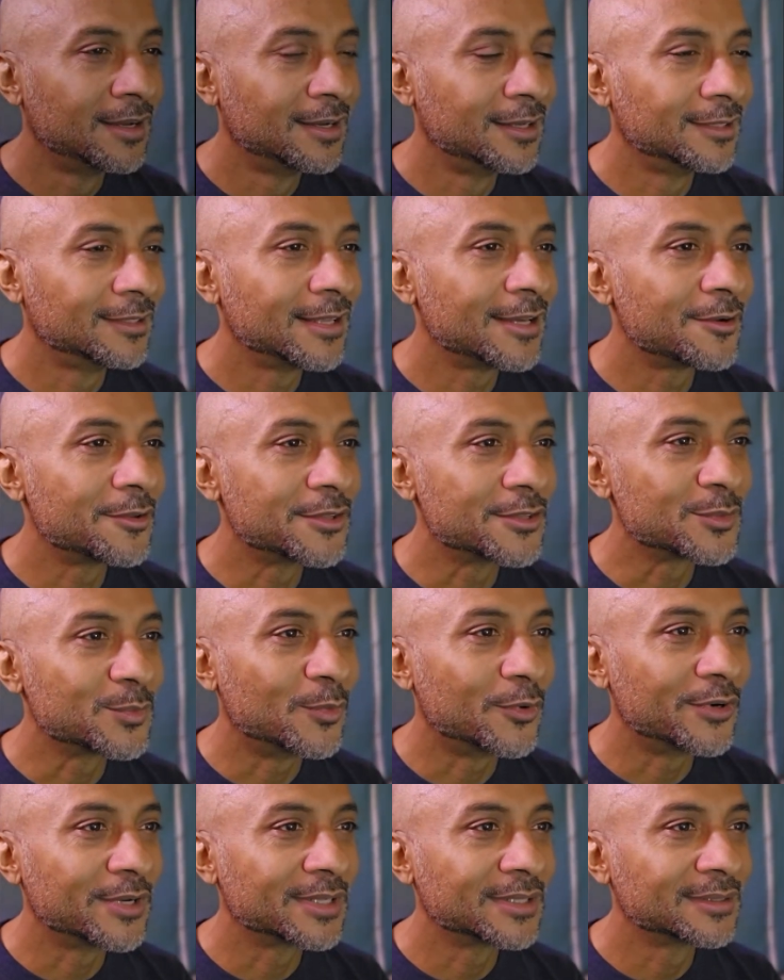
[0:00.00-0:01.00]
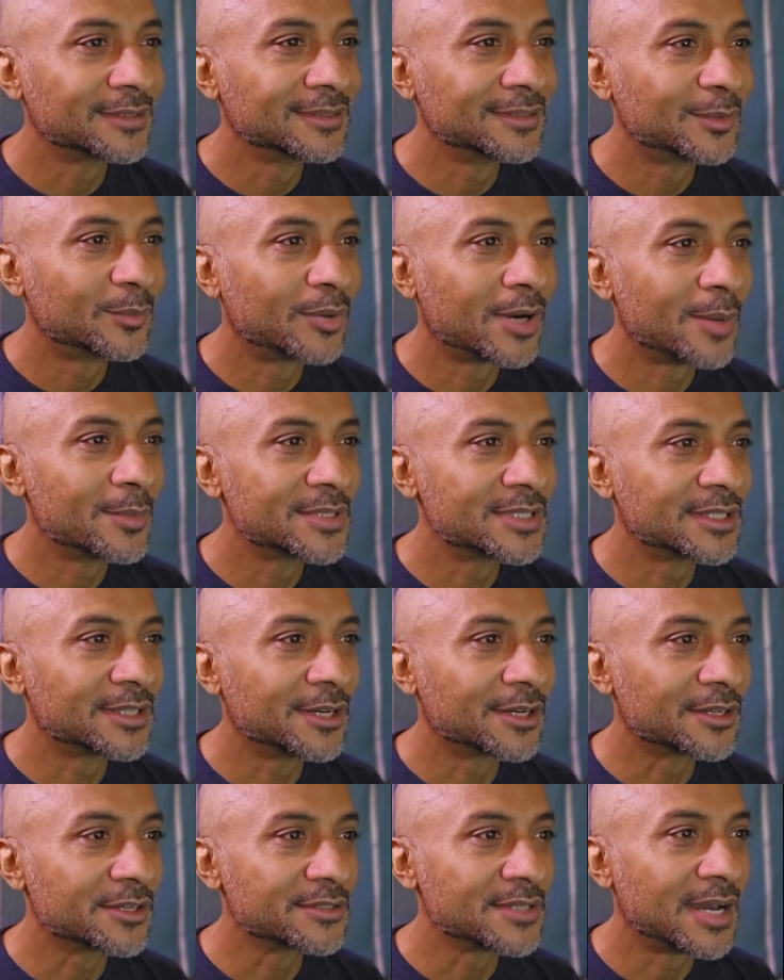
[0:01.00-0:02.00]
Later this morning, the promising
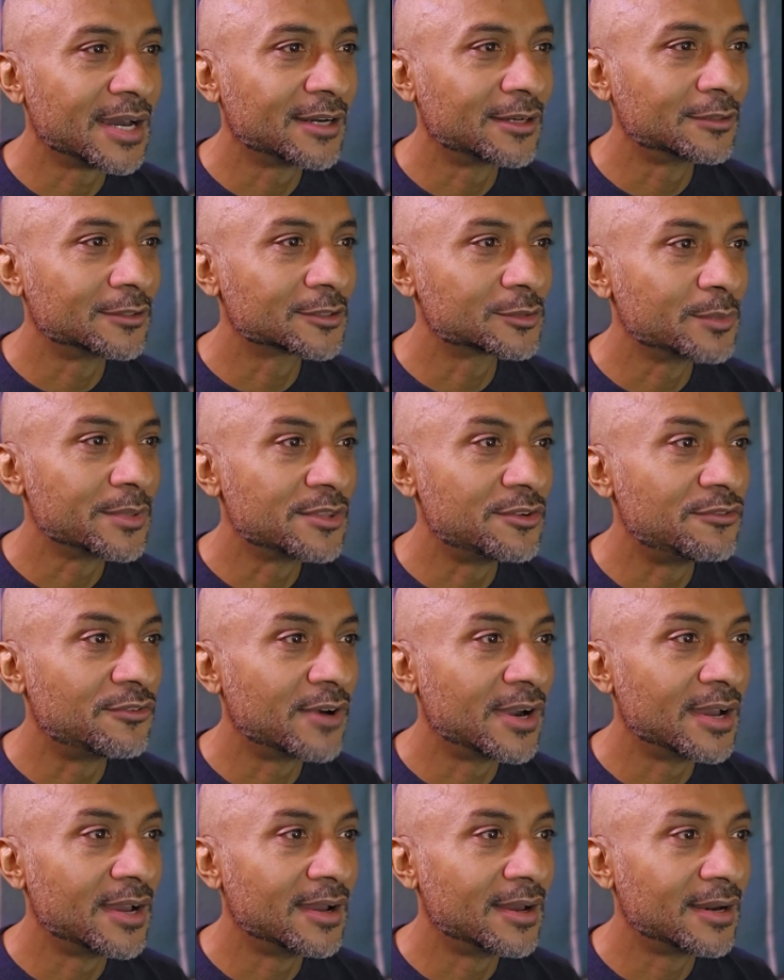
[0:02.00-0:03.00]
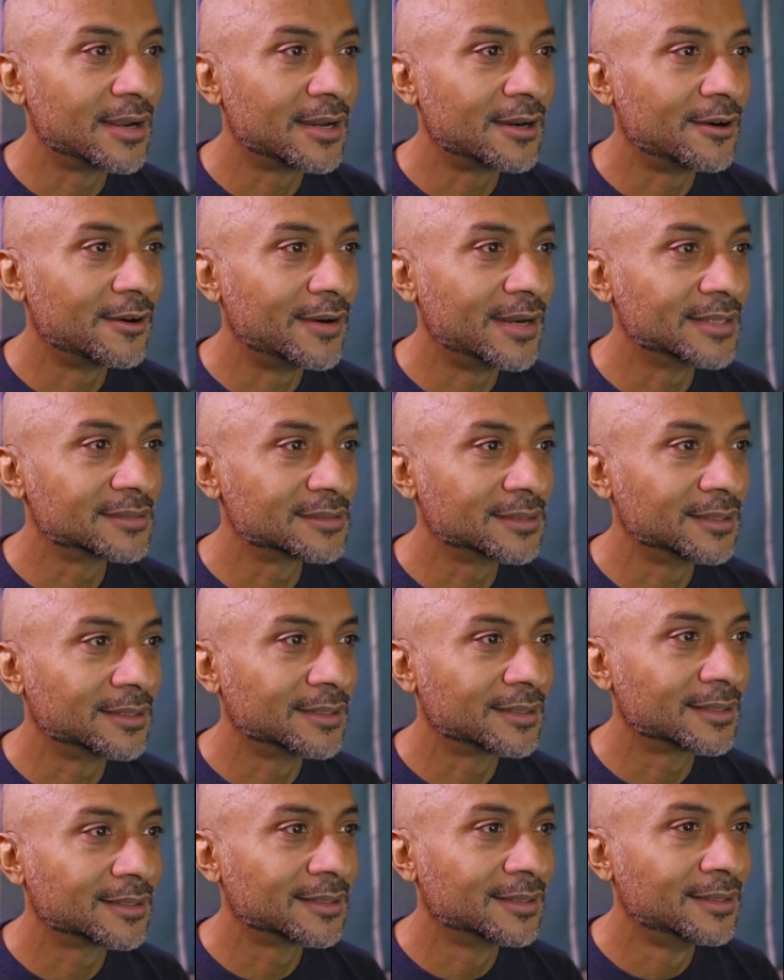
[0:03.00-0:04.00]
young designer looks with dread at her
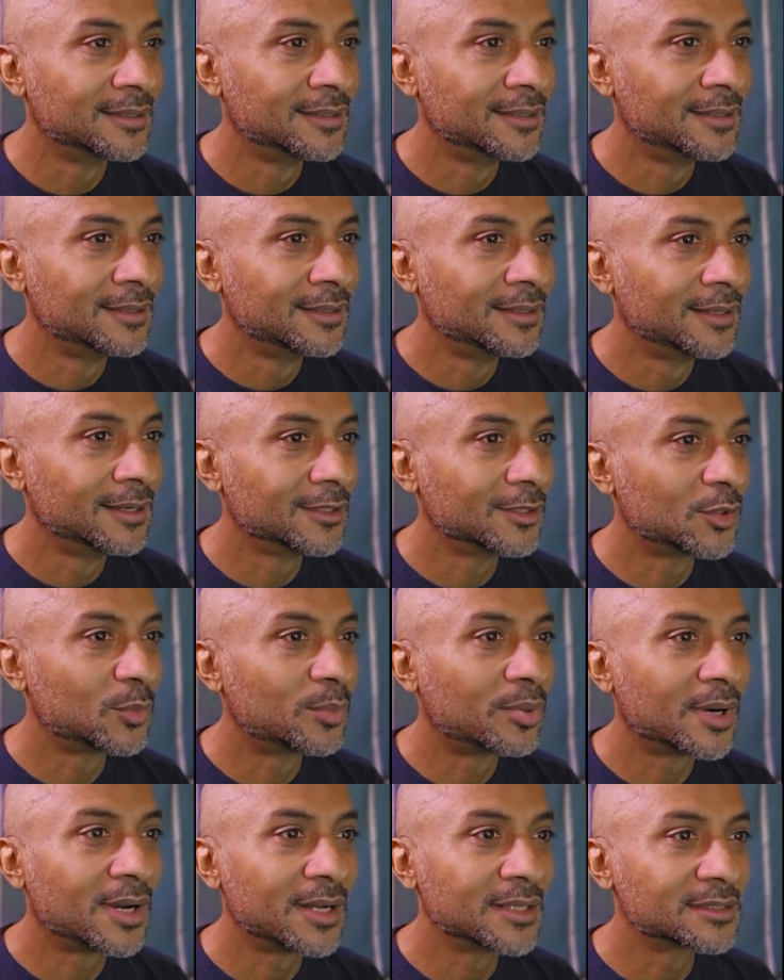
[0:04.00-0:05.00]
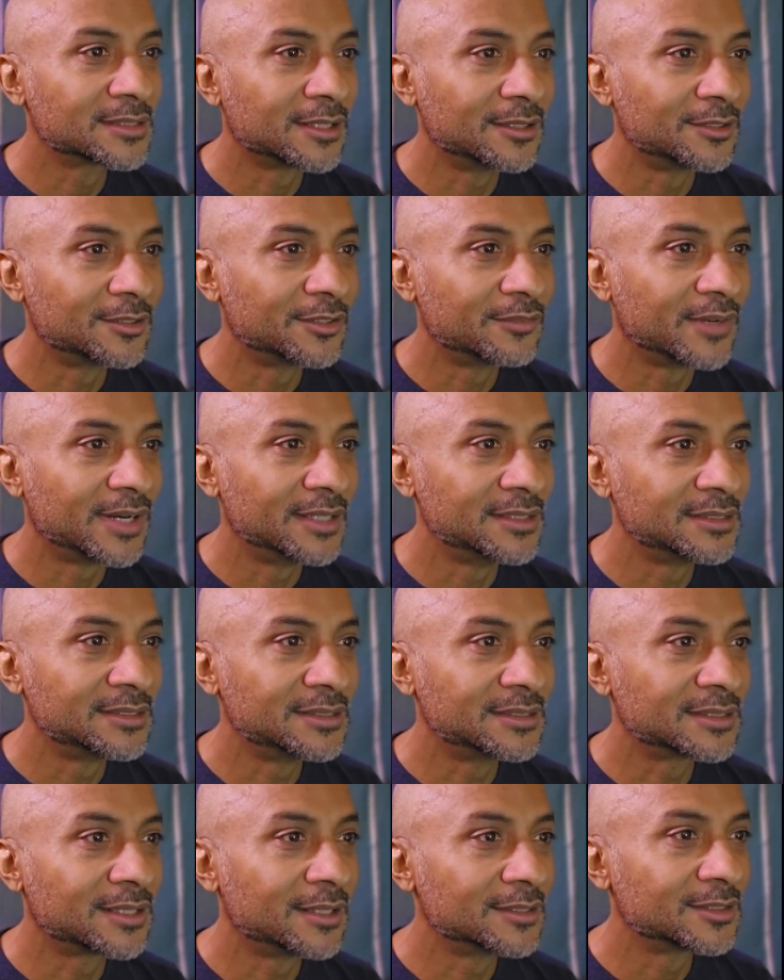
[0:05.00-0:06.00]
S-Link, a little bronze-colored device
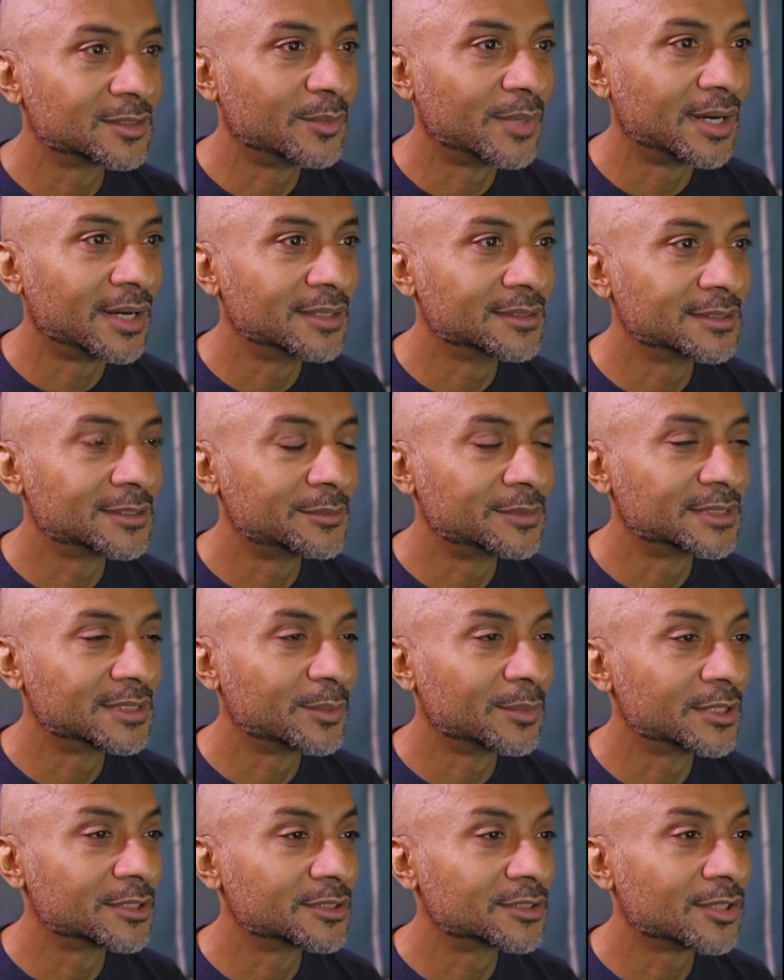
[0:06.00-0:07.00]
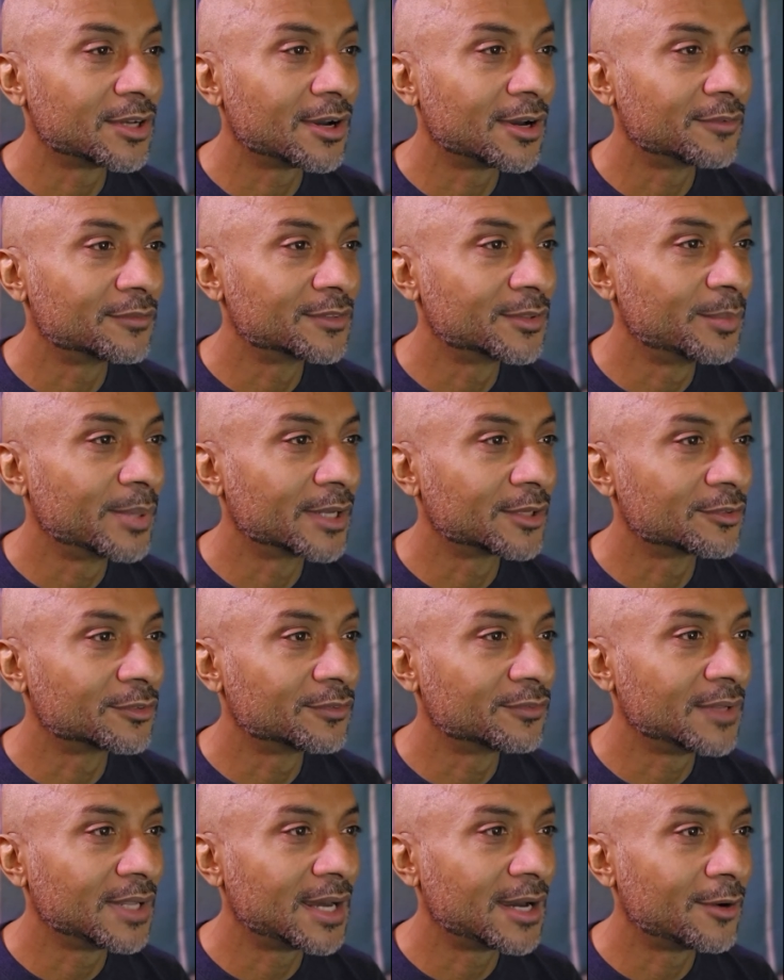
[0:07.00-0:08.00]
she's customized to resemble a soft-petaled
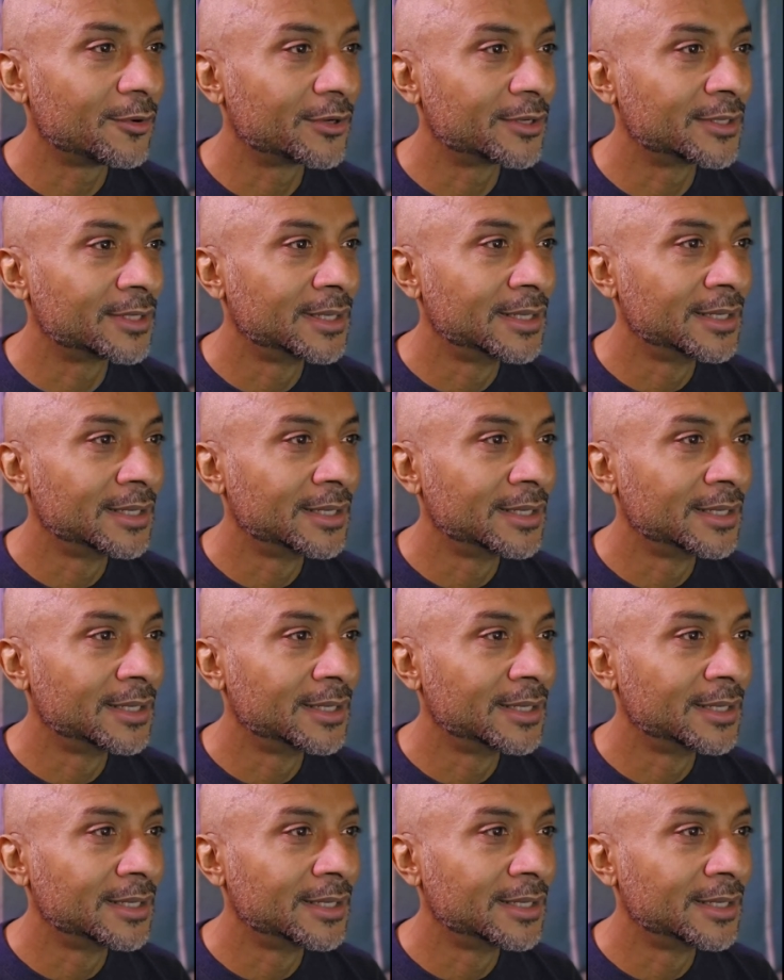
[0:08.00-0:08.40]
flower.